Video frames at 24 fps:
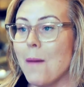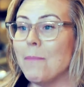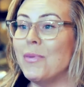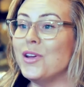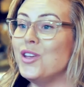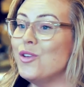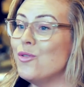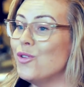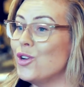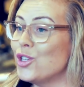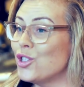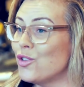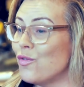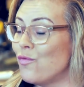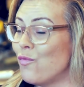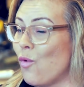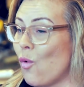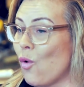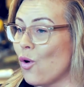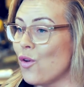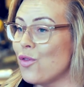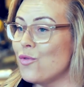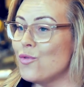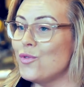But units
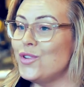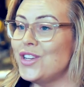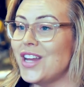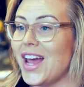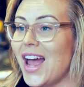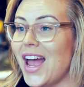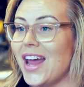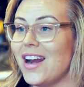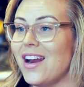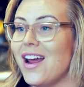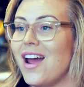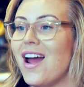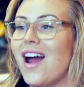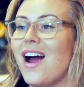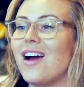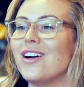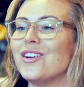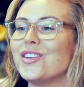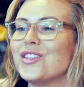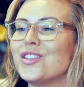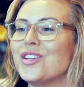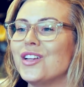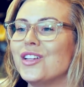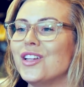four through ten
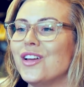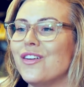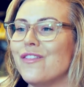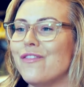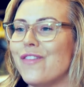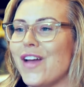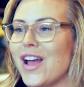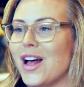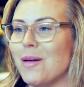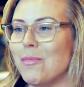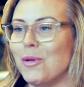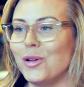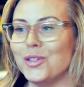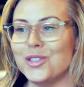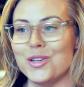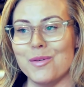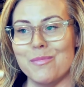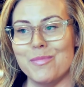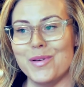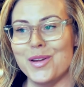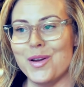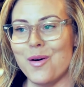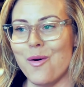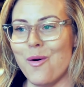are still available to be